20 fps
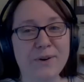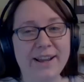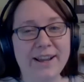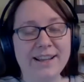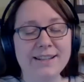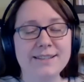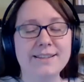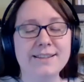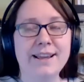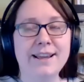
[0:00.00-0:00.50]

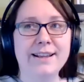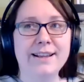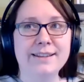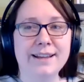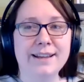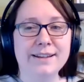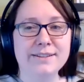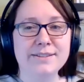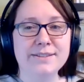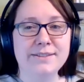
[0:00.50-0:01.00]
say
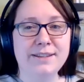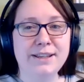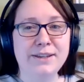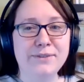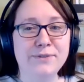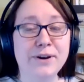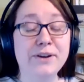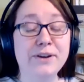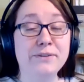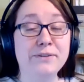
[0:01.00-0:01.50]
that the
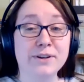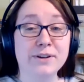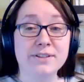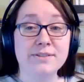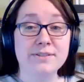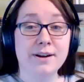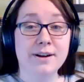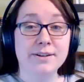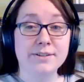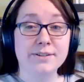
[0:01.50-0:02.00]
very first
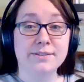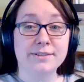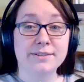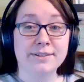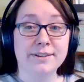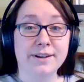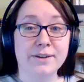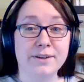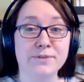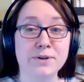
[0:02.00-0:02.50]
article that
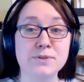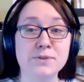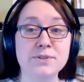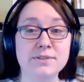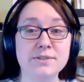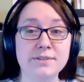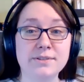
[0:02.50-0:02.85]
I wrote